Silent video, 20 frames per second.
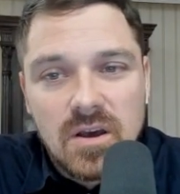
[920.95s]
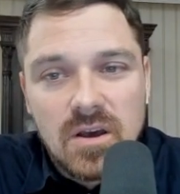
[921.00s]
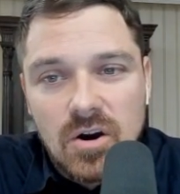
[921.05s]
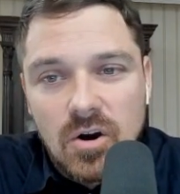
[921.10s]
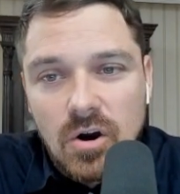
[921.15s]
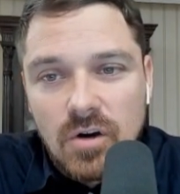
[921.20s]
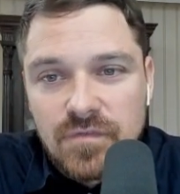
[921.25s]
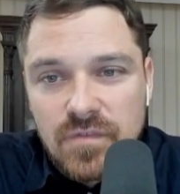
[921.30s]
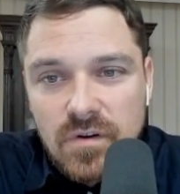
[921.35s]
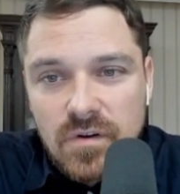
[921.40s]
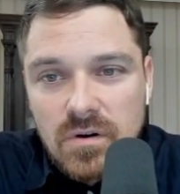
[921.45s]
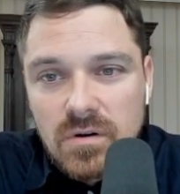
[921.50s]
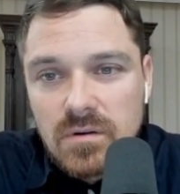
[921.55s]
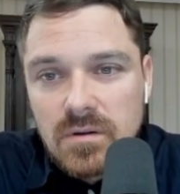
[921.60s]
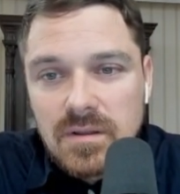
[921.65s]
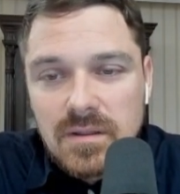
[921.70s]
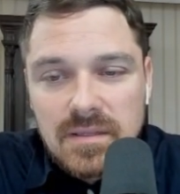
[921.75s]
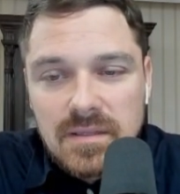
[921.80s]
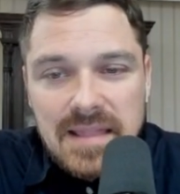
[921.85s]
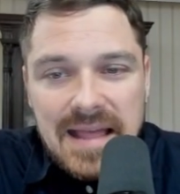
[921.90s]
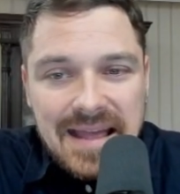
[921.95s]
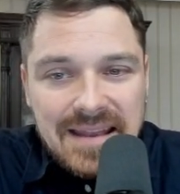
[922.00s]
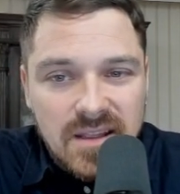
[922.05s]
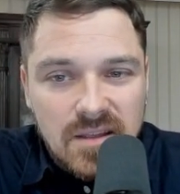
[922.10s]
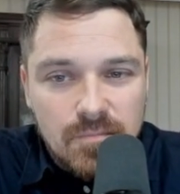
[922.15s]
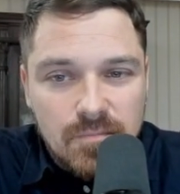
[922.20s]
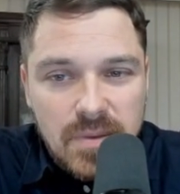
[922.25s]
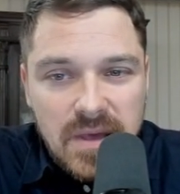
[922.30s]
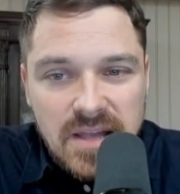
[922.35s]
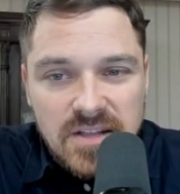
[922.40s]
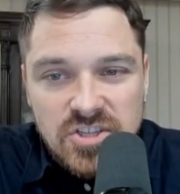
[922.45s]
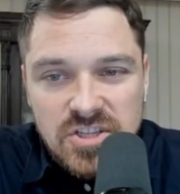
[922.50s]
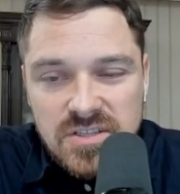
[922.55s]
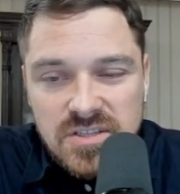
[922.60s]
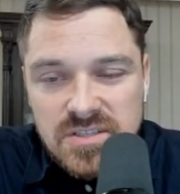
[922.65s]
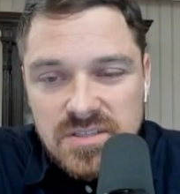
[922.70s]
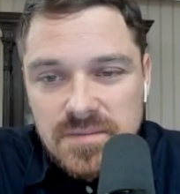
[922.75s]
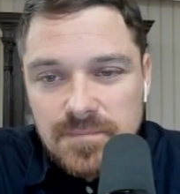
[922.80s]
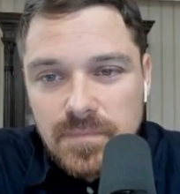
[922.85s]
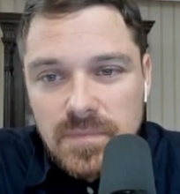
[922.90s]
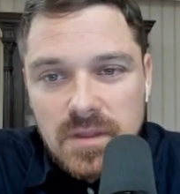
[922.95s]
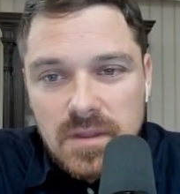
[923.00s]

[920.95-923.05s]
offer landing pages,